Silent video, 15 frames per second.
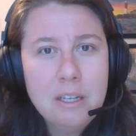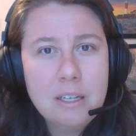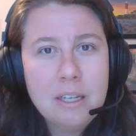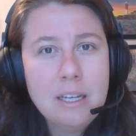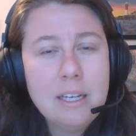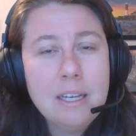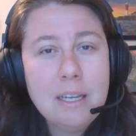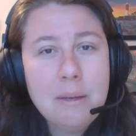
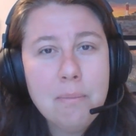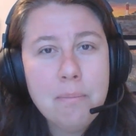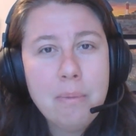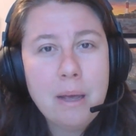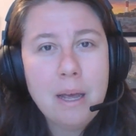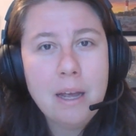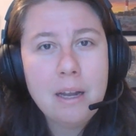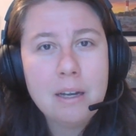can
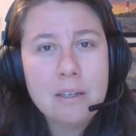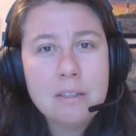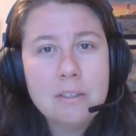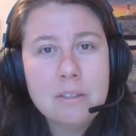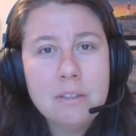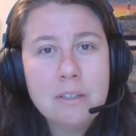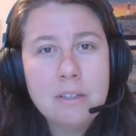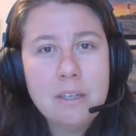
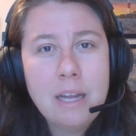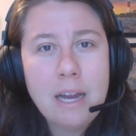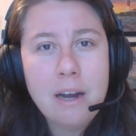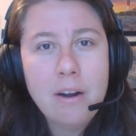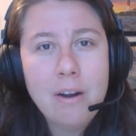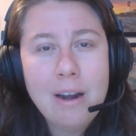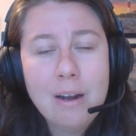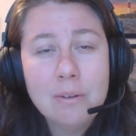impact
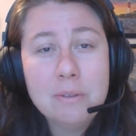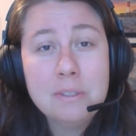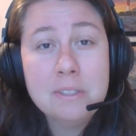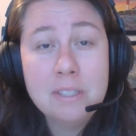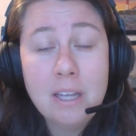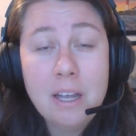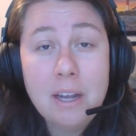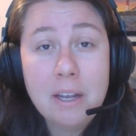care
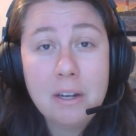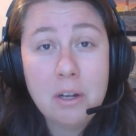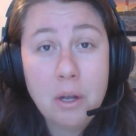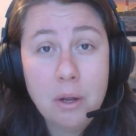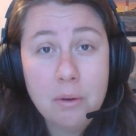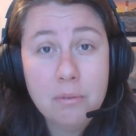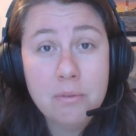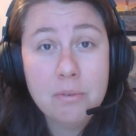outside
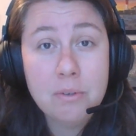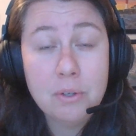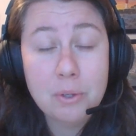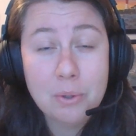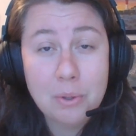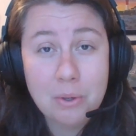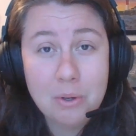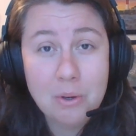of
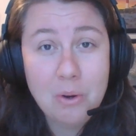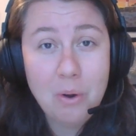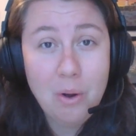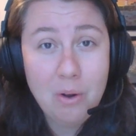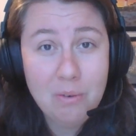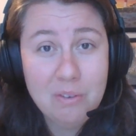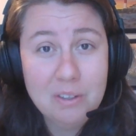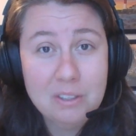your
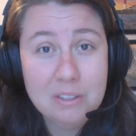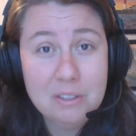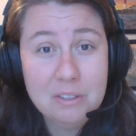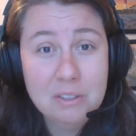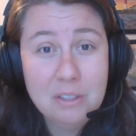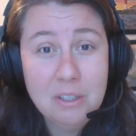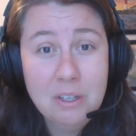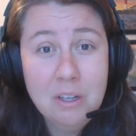
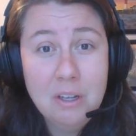office?